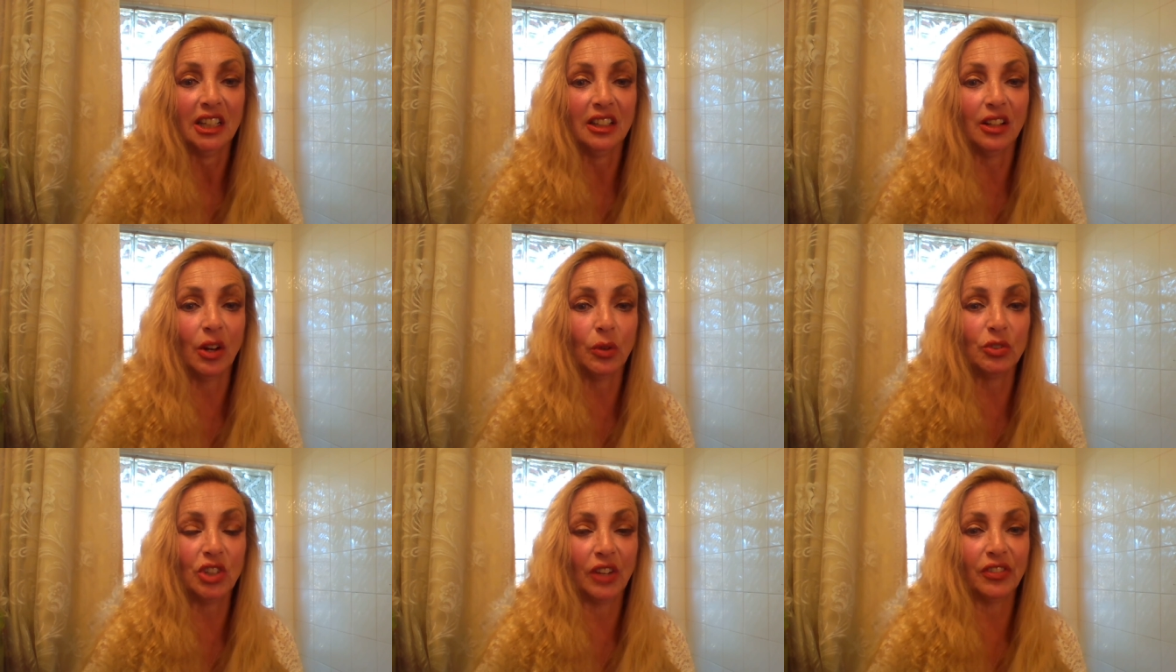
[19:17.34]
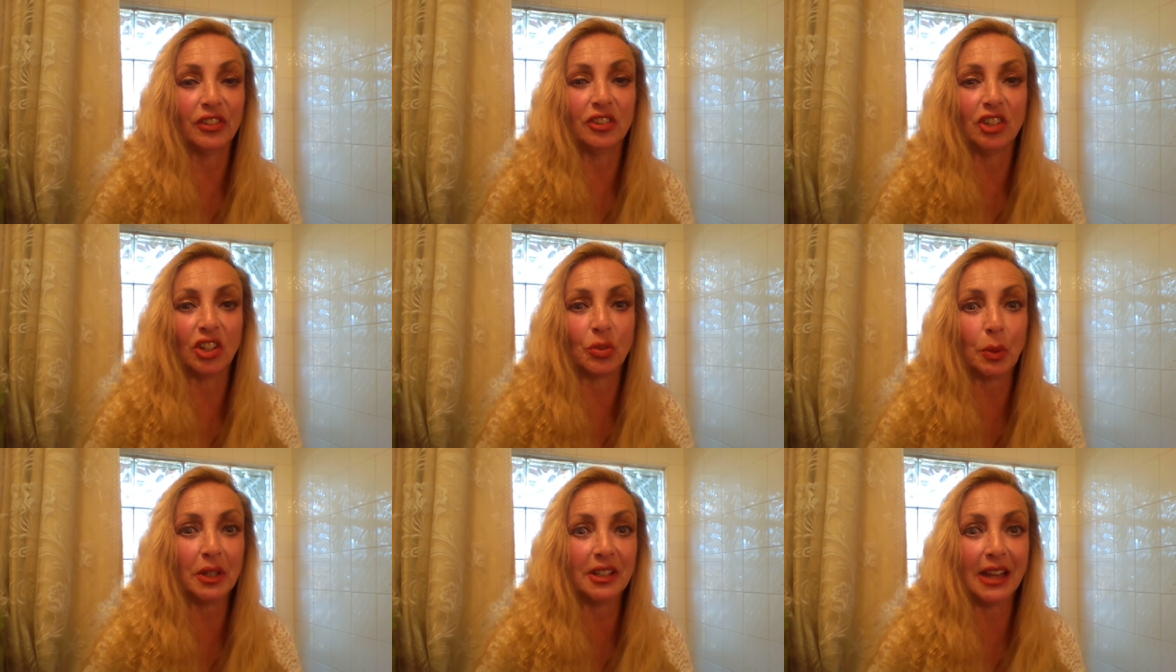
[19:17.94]
you know, just,
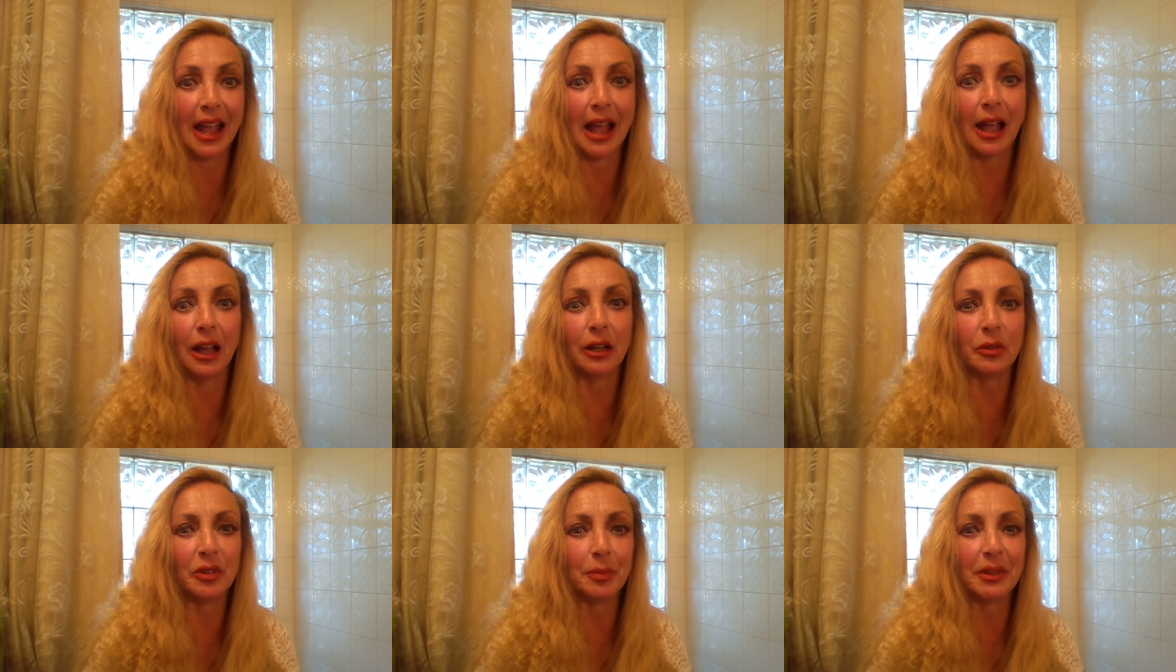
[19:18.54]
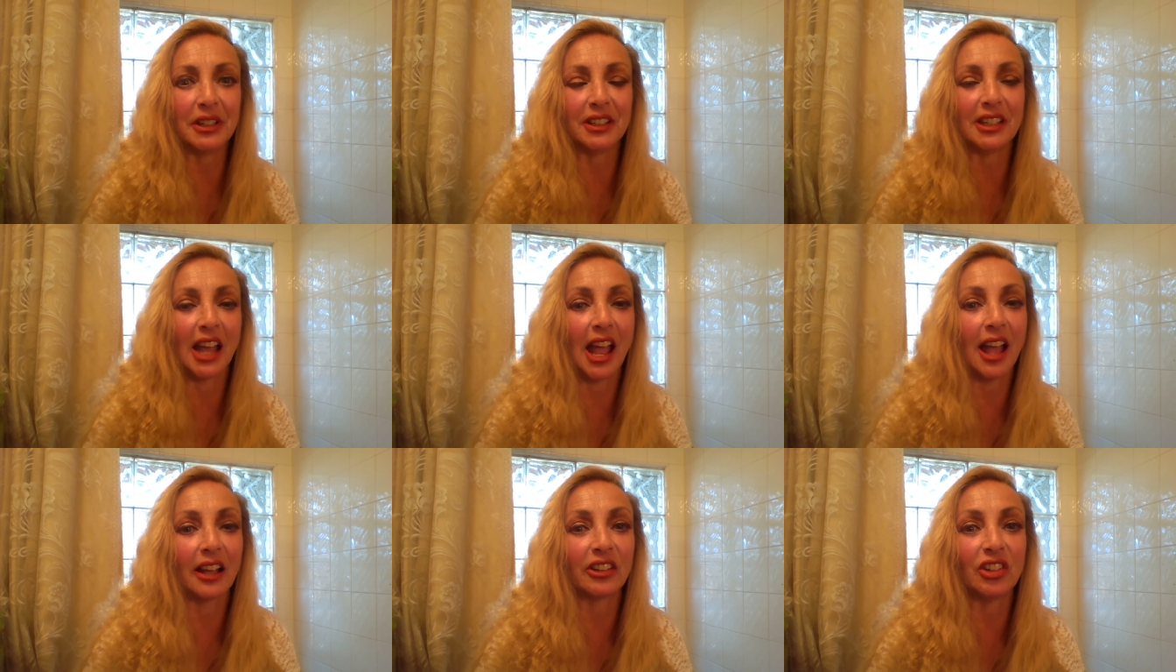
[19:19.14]
just went down and we've been
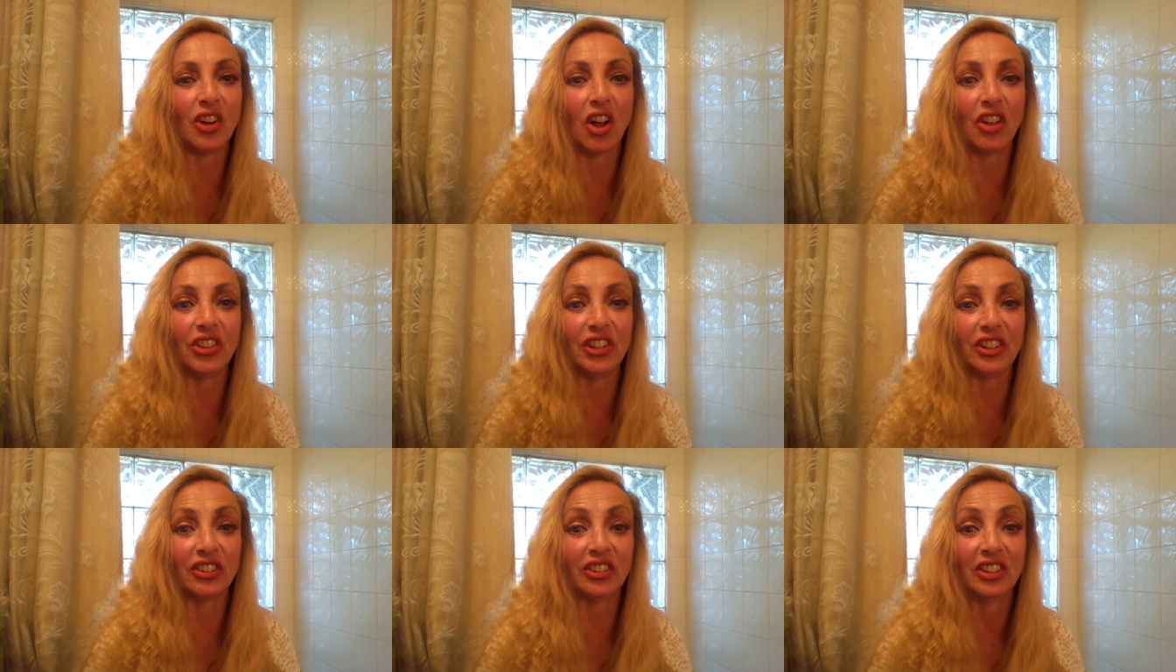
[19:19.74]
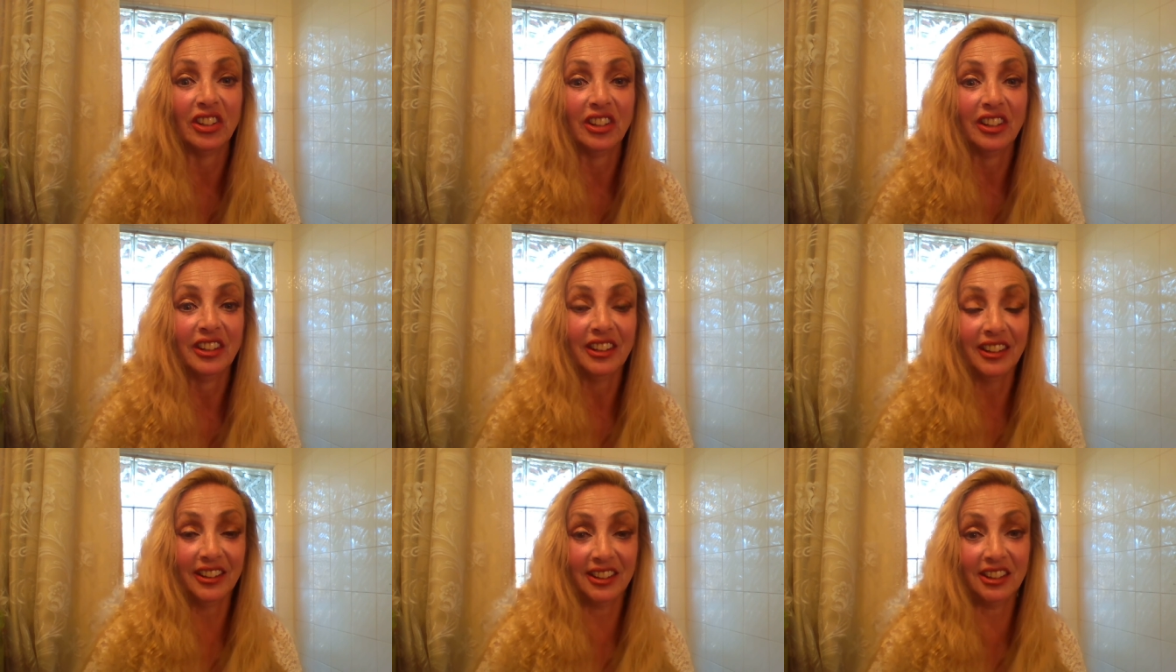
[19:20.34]
attacked and all this,
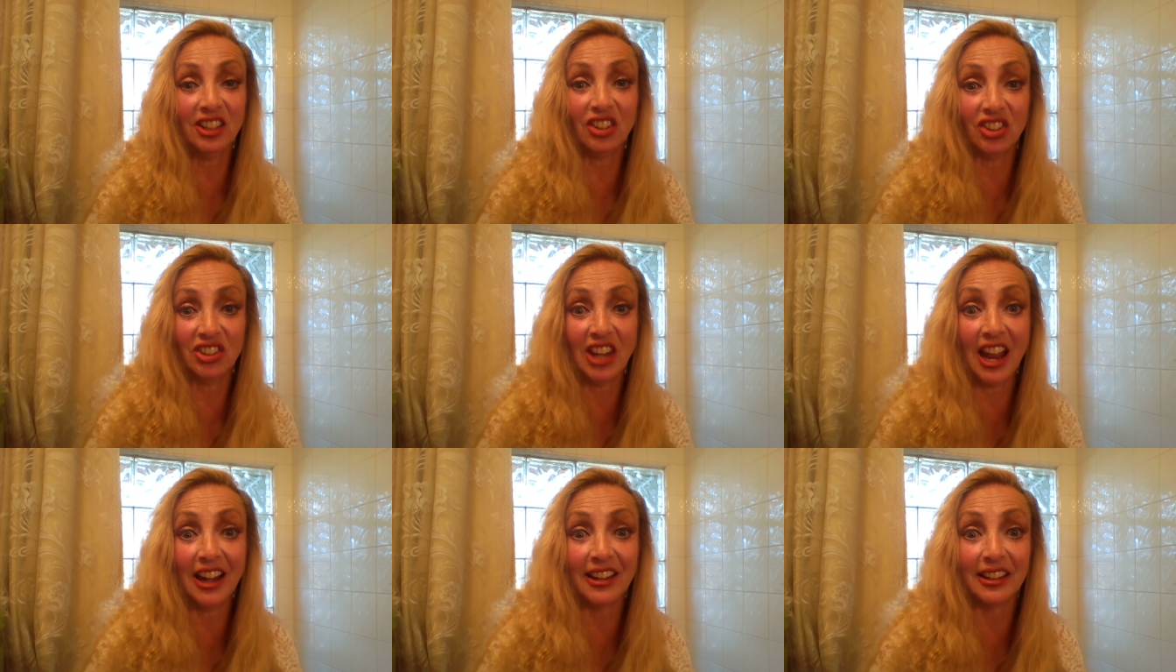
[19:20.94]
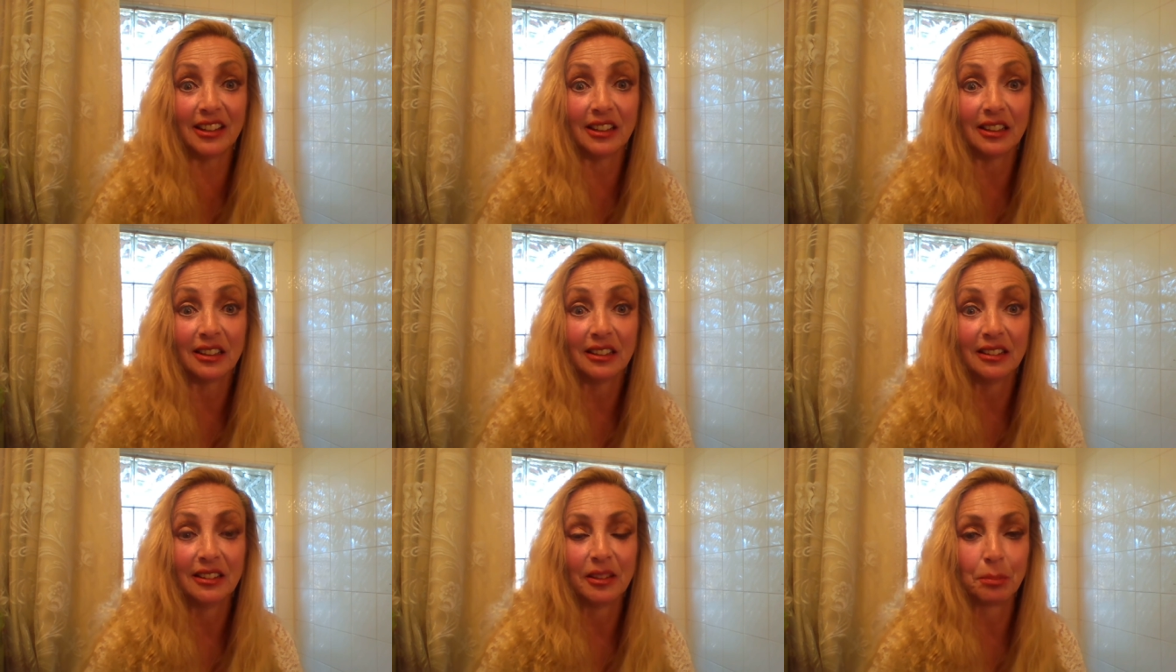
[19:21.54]
is still standing
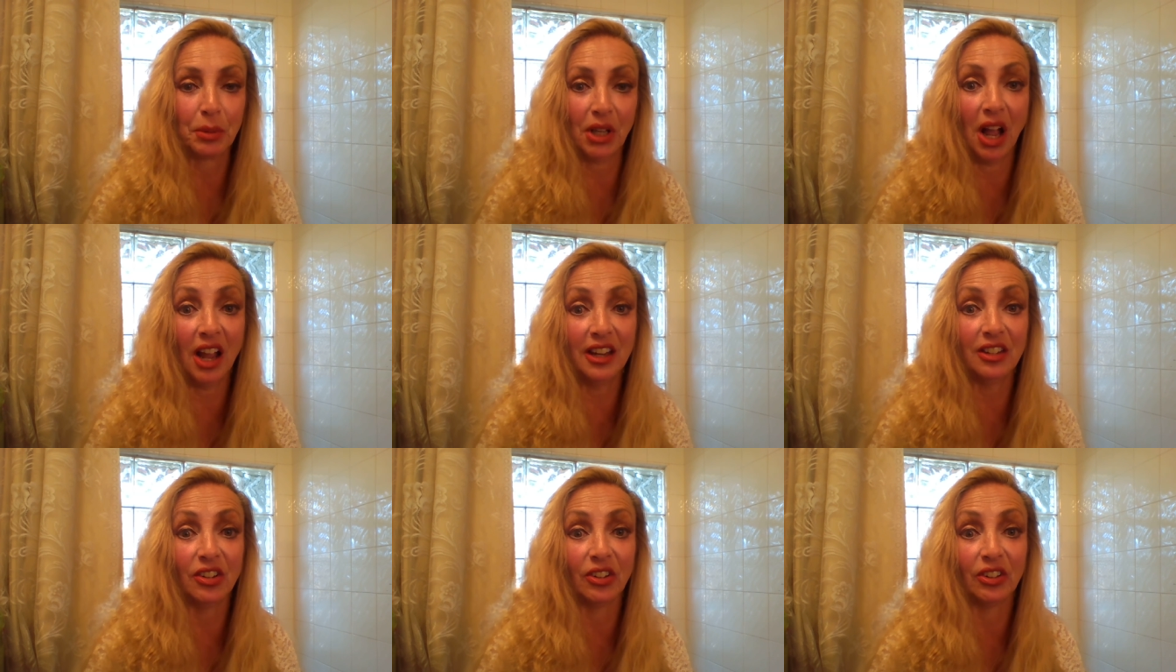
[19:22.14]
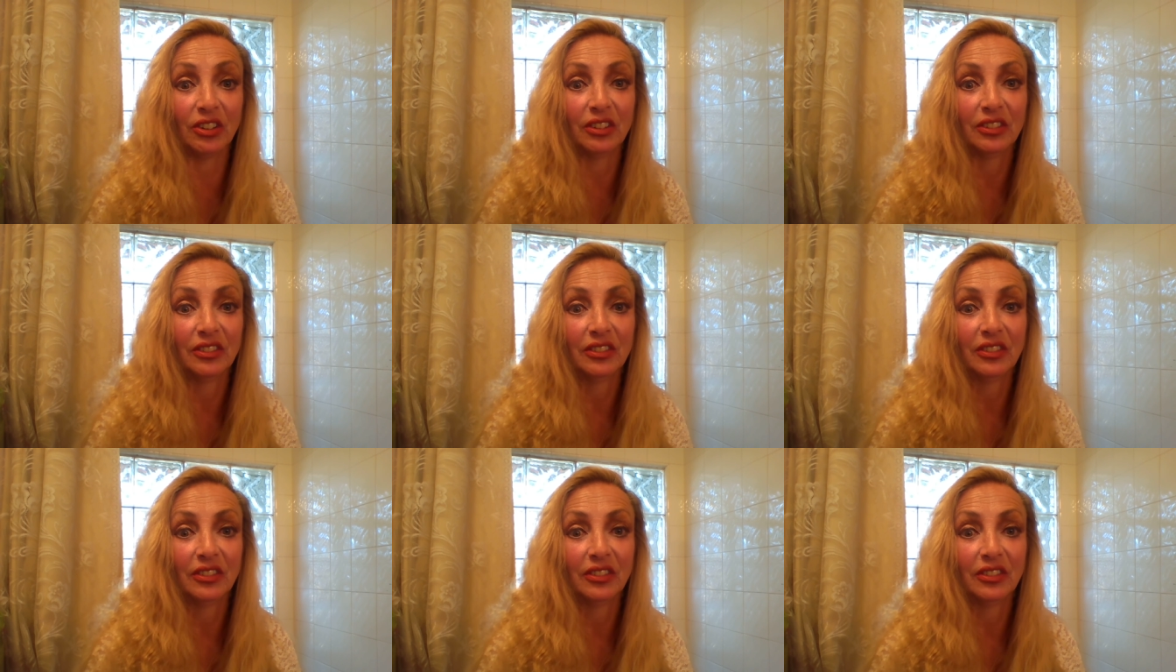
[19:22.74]
behind her.